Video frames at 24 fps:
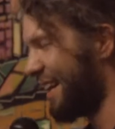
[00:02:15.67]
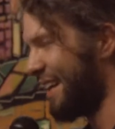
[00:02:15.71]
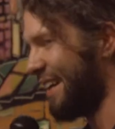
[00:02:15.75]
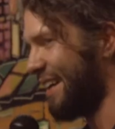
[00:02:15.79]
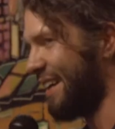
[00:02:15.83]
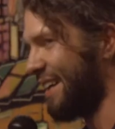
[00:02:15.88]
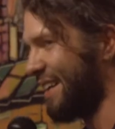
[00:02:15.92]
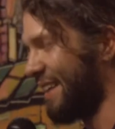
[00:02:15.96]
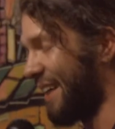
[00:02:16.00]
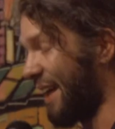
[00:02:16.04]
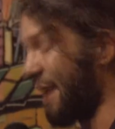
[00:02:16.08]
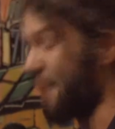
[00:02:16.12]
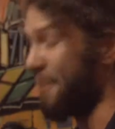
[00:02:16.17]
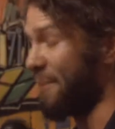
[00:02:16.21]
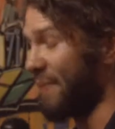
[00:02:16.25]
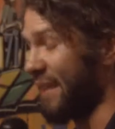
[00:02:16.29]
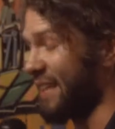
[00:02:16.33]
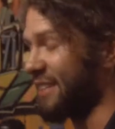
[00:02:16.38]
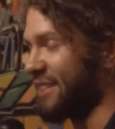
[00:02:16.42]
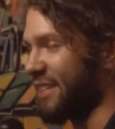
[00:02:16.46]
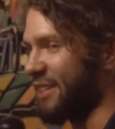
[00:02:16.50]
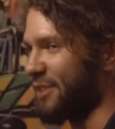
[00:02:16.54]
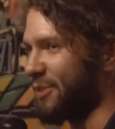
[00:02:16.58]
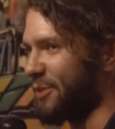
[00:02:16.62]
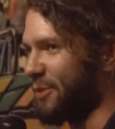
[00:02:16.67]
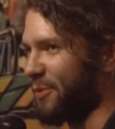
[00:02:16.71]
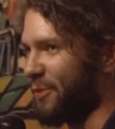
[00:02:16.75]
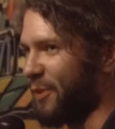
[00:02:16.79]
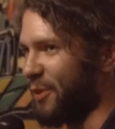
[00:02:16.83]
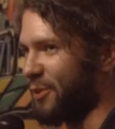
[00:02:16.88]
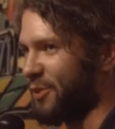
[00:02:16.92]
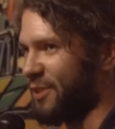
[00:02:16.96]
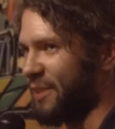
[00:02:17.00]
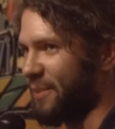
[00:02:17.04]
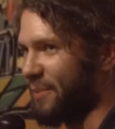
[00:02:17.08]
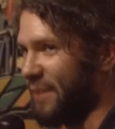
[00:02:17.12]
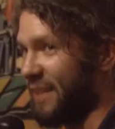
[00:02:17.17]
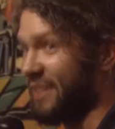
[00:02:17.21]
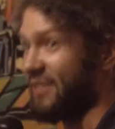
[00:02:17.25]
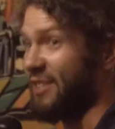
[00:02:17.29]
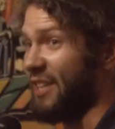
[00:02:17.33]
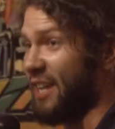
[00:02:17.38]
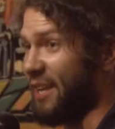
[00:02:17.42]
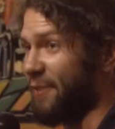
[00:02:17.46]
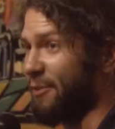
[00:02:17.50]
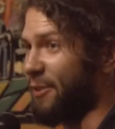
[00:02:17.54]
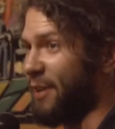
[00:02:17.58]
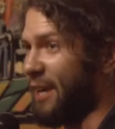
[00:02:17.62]
And I, that's actually the first time that's
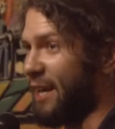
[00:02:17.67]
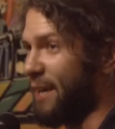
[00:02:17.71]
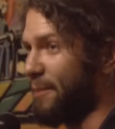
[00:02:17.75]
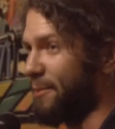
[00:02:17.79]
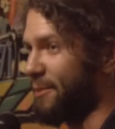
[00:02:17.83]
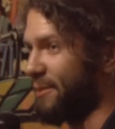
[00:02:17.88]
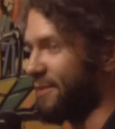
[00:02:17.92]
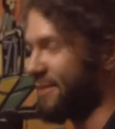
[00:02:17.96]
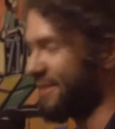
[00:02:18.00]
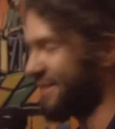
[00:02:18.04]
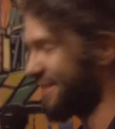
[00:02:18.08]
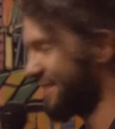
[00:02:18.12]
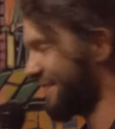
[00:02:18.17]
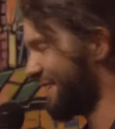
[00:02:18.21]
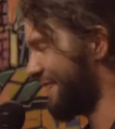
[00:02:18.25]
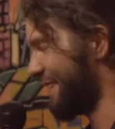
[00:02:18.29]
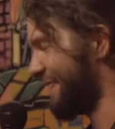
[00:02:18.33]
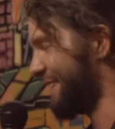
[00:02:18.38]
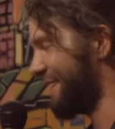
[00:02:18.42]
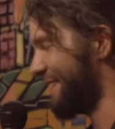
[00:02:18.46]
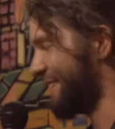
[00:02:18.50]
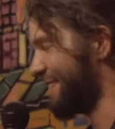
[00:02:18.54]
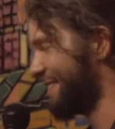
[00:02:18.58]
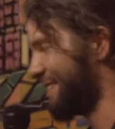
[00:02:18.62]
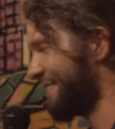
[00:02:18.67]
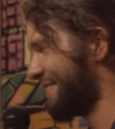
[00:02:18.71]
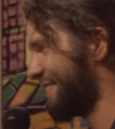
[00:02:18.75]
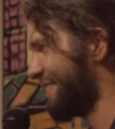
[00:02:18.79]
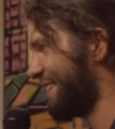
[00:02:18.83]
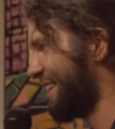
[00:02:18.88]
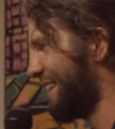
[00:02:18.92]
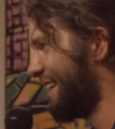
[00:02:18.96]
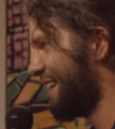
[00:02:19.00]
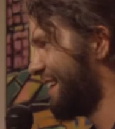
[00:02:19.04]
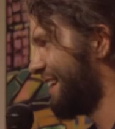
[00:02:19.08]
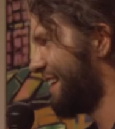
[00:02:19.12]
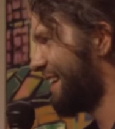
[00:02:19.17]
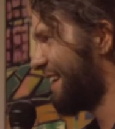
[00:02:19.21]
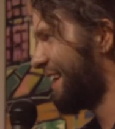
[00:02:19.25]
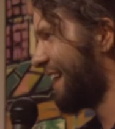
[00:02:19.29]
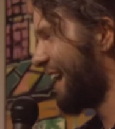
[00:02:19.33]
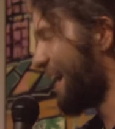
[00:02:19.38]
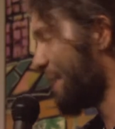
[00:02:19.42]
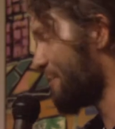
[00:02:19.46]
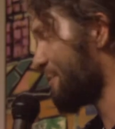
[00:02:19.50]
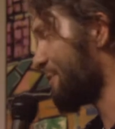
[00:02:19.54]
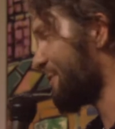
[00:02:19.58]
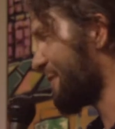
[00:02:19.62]
ever happened. Uh,
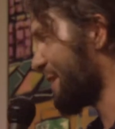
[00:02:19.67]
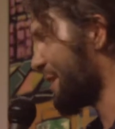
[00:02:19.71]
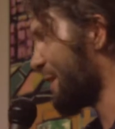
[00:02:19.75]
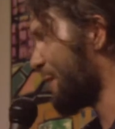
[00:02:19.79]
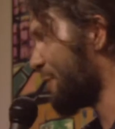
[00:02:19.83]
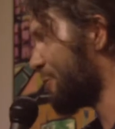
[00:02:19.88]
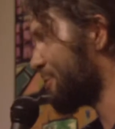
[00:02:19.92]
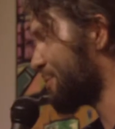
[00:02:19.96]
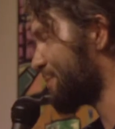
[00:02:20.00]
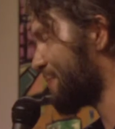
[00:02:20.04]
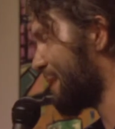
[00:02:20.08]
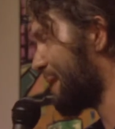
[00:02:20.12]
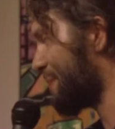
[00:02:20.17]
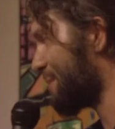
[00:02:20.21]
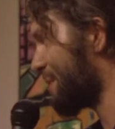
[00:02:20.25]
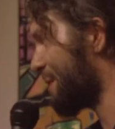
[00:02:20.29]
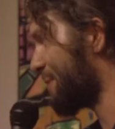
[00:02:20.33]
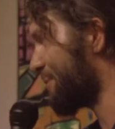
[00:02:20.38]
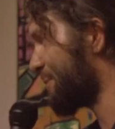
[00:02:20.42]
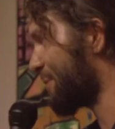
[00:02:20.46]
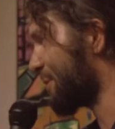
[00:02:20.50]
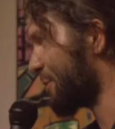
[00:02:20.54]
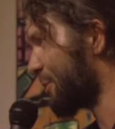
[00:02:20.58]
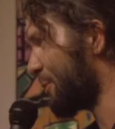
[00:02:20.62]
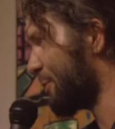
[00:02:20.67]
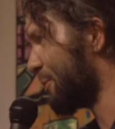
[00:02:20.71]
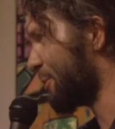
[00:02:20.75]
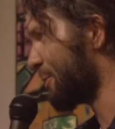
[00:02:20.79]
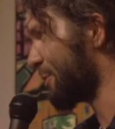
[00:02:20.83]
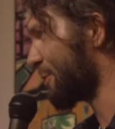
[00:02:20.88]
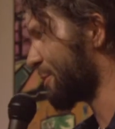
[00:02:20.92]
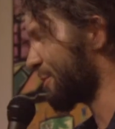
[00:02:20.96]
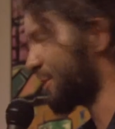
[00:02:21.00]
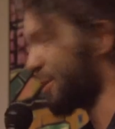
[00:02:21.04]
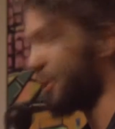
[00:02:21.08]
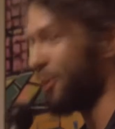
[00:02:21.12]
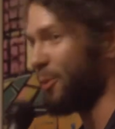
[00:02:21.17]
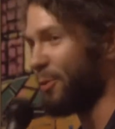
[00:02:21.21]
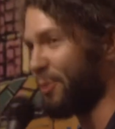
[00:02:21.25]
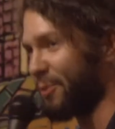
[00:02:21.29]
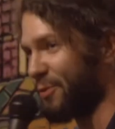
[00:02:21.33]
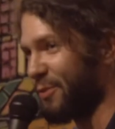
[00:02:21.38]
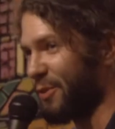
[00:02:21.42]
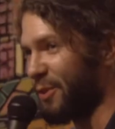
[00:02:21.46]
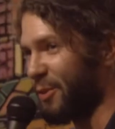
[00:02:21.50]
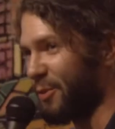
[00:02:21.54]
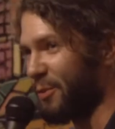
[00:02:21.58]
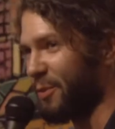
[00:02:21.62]
and we've had hose pop off in the cooler. The cooler's
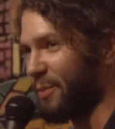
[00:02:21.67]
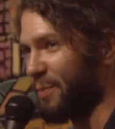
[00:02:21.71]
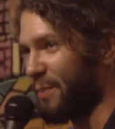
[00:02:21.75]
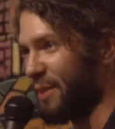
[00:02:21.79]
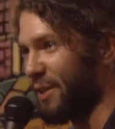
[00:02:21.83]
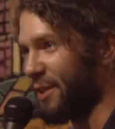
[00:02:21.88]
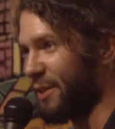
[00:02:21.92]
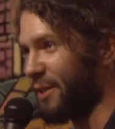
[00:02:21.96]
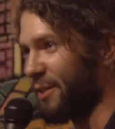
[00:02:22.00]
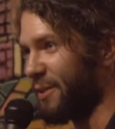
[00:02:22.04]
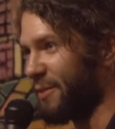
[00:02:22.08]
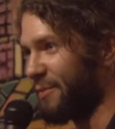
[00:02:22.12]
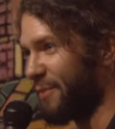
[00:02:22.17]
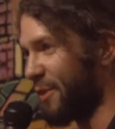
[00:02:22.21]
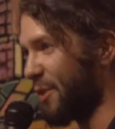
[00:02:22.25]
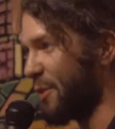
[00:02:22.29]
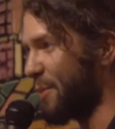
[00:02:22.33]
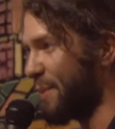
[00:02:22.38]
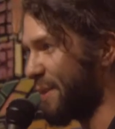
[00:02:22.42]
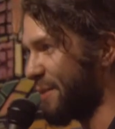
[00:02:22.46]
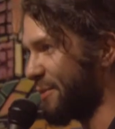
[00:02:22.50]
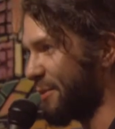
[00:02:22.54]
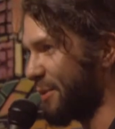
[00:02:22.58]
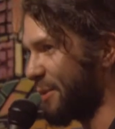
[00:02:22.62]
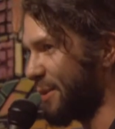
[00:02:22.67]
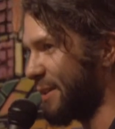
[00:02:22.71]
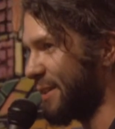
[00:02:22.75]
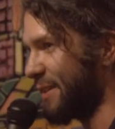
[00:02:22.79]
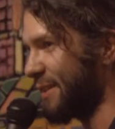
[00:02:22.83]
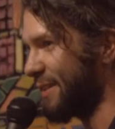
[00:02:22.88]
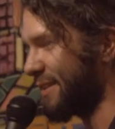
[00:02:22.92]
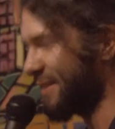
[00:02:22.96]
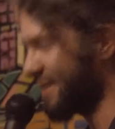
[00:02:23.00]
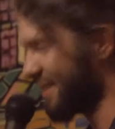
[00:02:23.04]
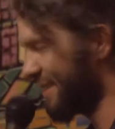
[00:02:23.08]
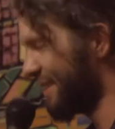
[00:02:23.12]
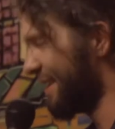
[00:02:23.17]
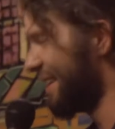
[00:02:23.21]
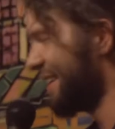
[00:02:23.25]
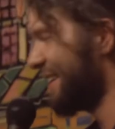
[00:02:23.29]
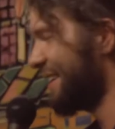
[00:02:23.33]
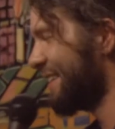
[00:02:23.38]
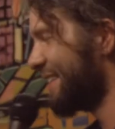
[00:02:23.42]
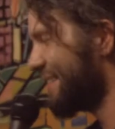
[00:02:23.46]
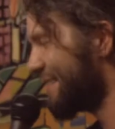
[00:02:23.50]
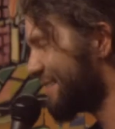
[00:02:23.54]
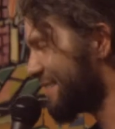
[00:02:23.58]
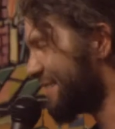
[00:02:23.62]
filled with beer, foam everywhere.
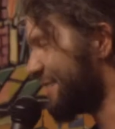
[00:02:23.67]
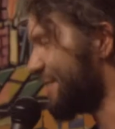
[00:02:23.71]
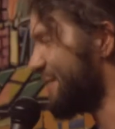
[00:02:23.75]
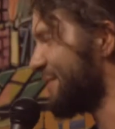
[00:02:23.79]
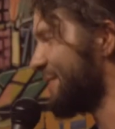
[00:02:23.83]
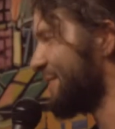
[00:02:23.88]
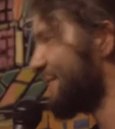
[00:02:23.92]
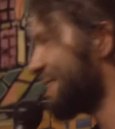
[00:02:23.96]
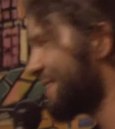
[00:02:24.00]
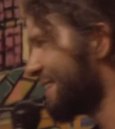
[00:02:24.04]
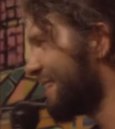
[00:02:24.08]
So